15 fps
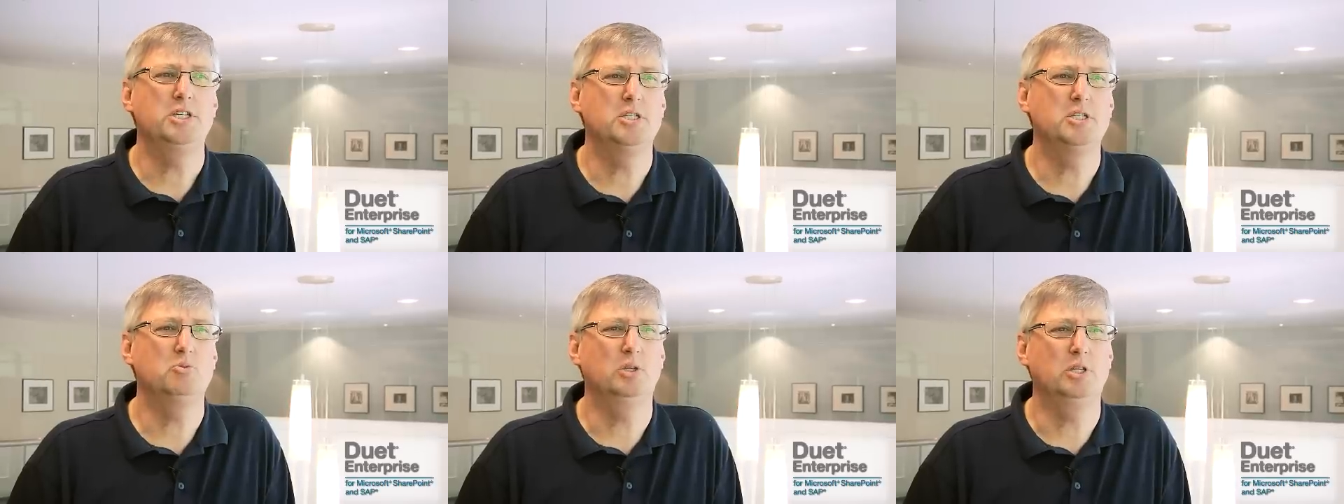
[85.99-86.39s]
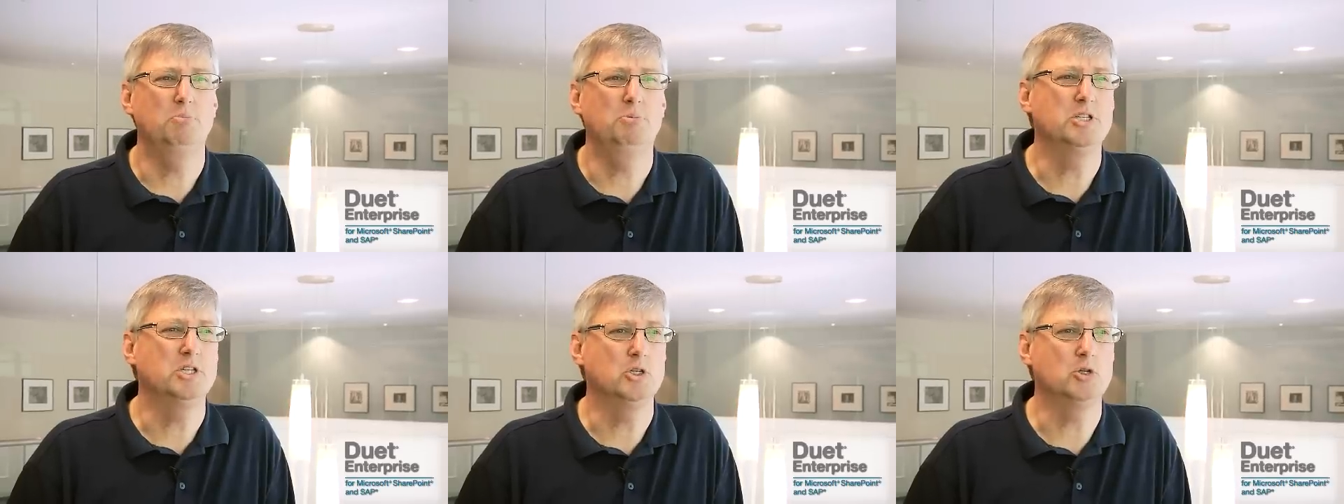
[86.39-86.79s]
this is what the
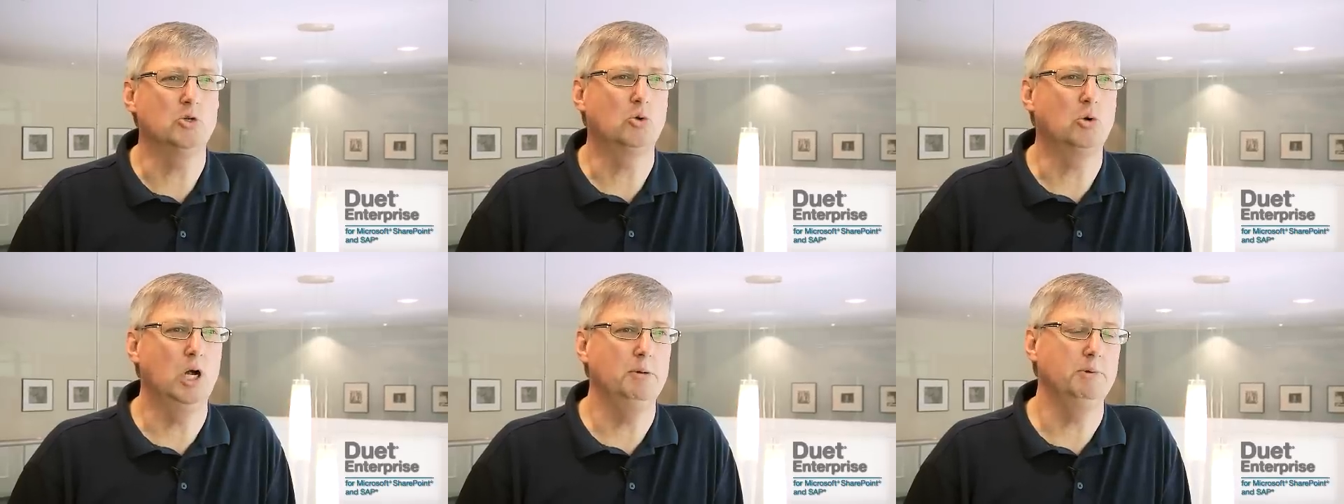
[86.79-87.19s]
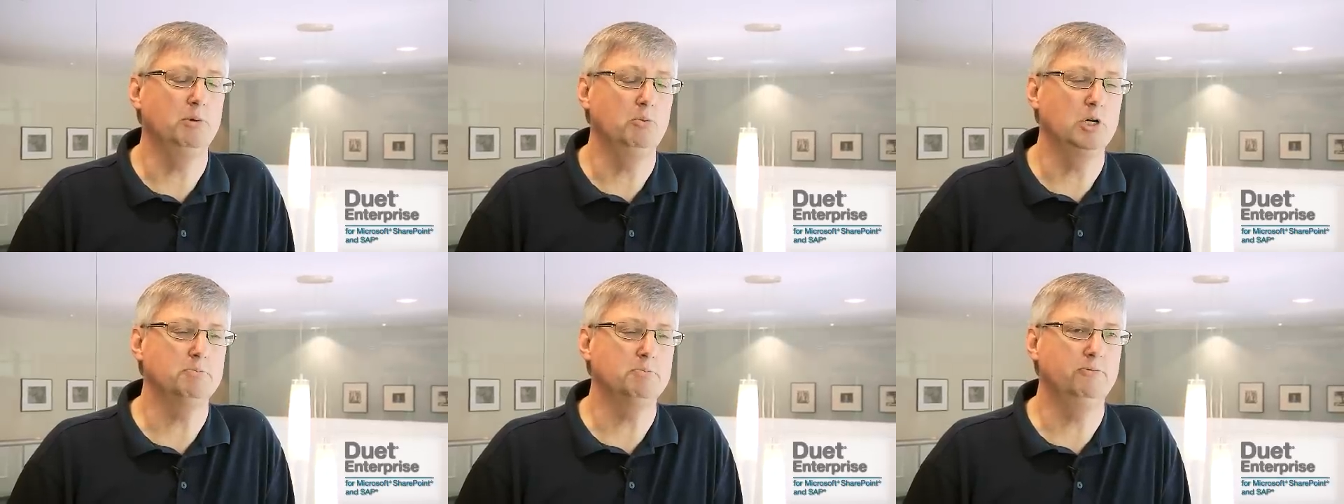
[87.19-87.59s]
business
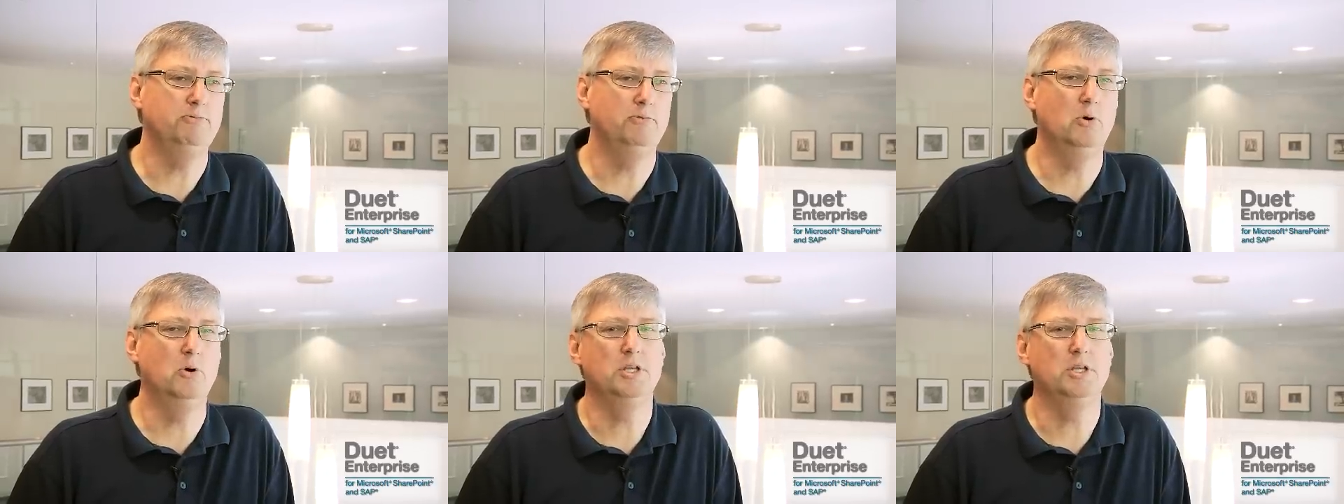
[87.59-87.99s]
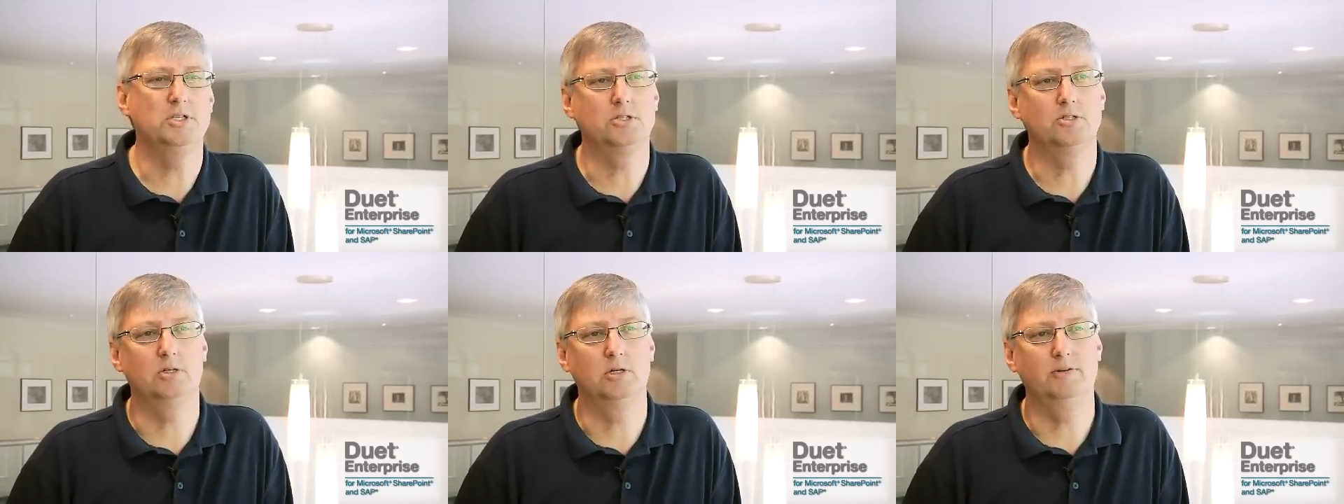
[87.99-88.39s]
requirement was before,
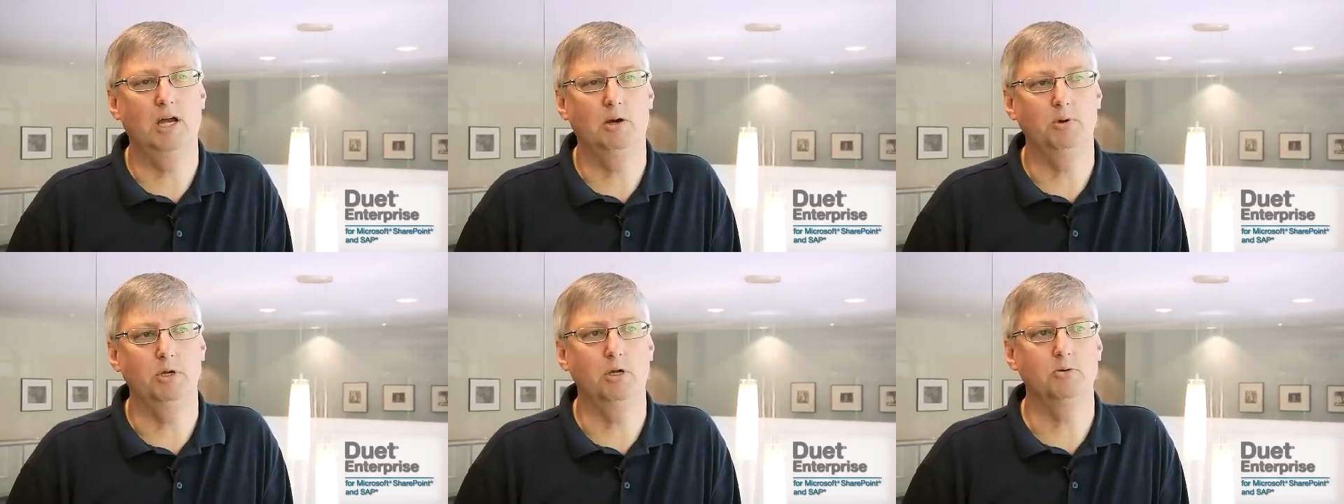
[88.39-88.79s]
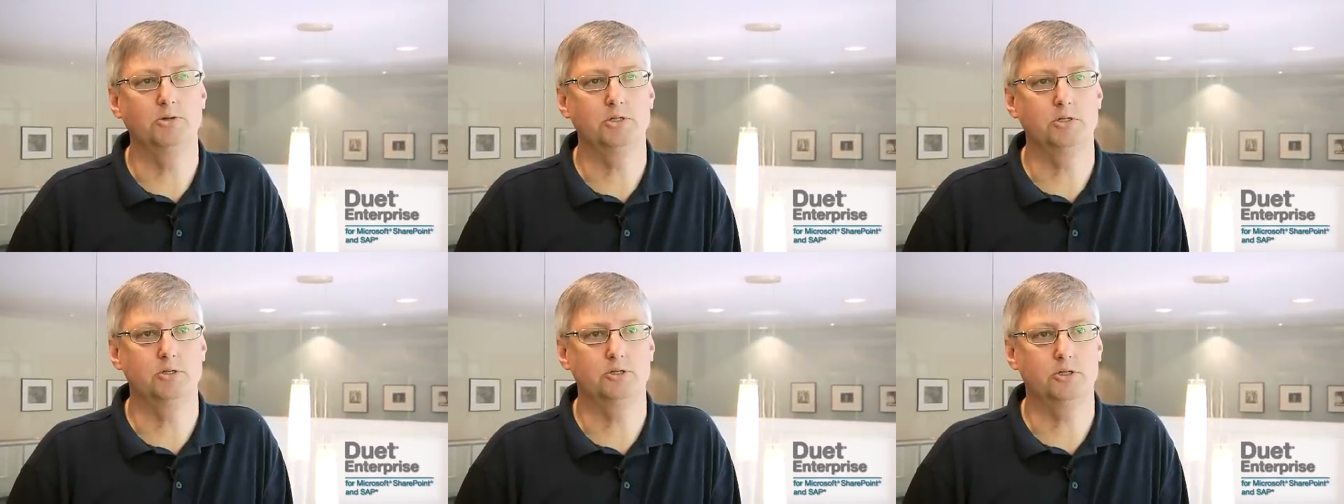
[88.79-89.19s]
this is sort of how we go
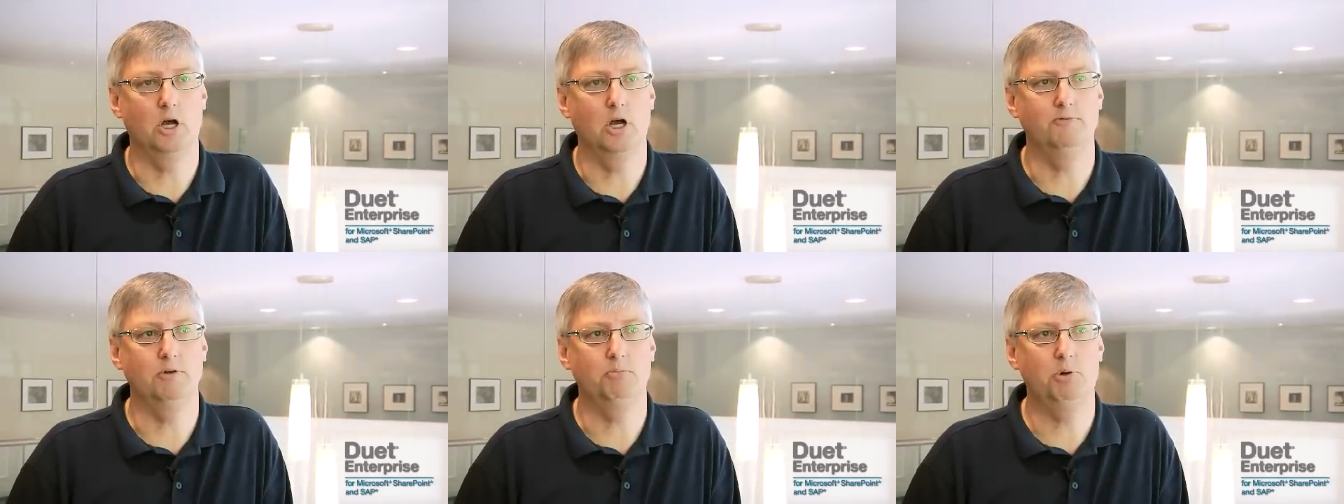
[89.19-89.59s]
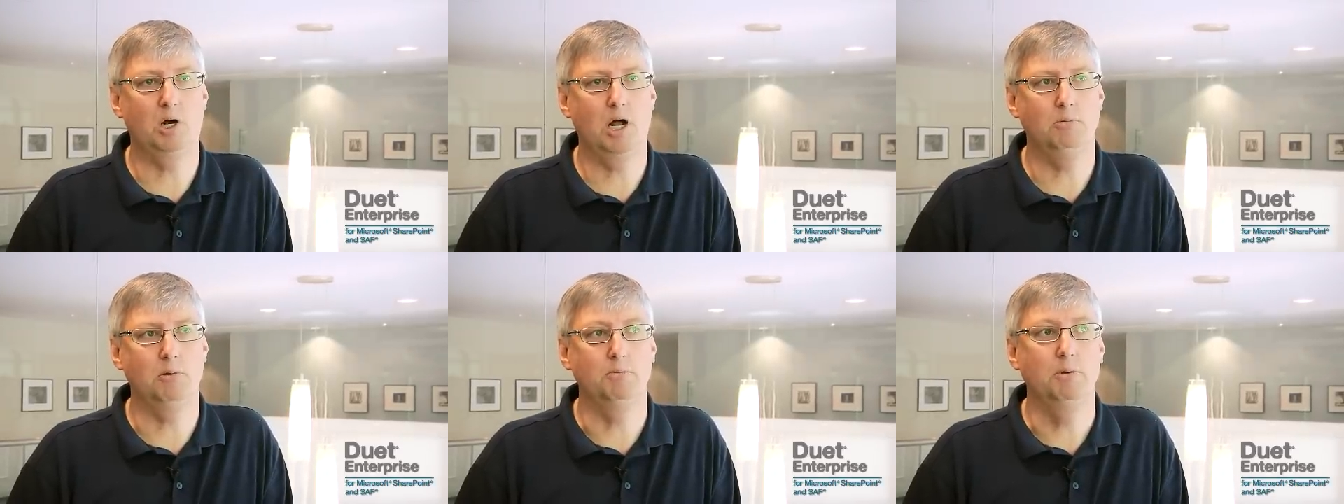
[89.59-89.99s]
solve the
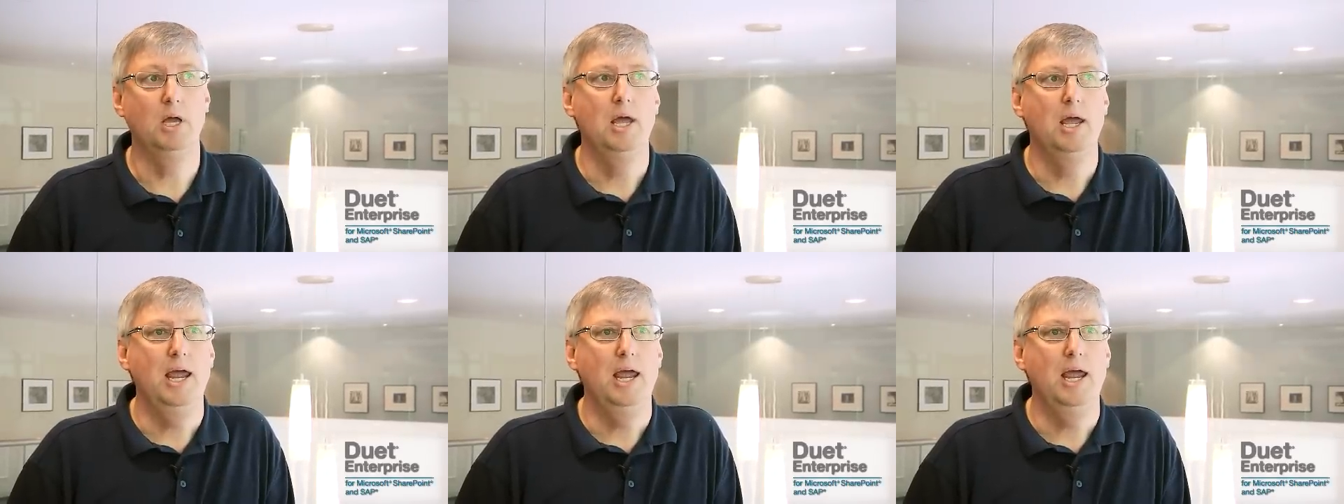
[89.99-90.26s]
problem.